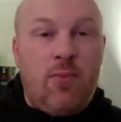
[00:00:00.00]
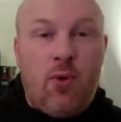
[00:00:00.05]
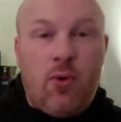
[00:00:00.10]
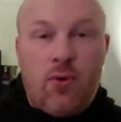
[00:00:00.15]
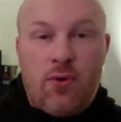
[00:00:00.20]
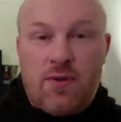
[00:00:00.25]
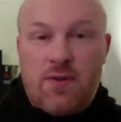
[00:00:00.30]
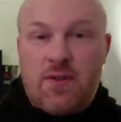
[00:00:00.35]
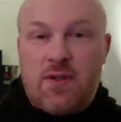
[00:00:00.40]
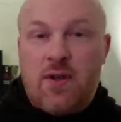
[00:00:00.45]

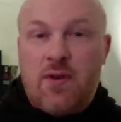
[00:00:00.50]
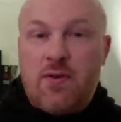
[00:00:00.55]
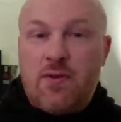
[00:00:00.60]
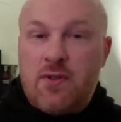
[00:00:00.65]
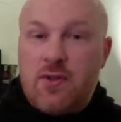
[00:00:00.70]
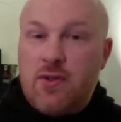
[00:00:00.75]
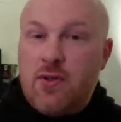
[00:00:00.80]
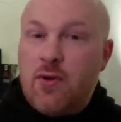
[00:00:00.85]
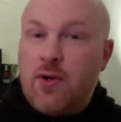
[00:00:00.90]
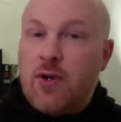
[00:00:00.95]
portal
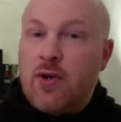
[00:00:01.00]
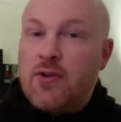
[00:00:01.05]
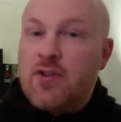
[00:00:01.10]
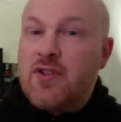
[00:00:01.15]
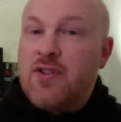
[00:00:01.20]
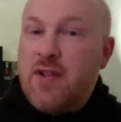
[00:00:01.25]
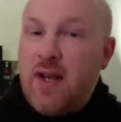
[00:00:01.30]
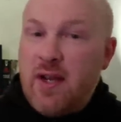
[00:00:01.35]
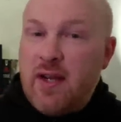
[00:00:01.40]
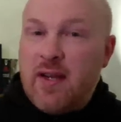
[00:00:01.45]
stones due to her
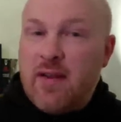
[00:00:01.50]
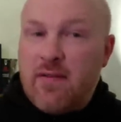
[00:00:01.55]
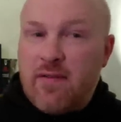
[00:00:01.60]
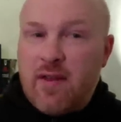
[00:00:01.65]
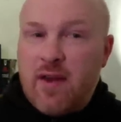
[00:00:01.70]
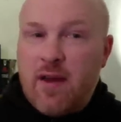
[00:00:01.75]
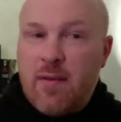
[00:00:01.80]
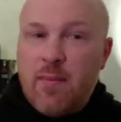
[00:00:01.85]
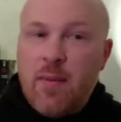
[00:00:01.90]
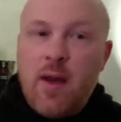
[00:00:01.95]
study of
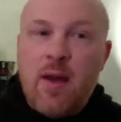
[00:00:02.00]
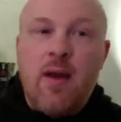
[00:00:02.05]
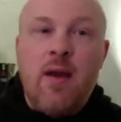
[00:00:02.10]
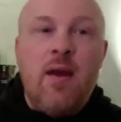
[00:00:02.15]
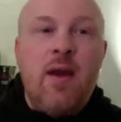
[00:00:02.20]
them,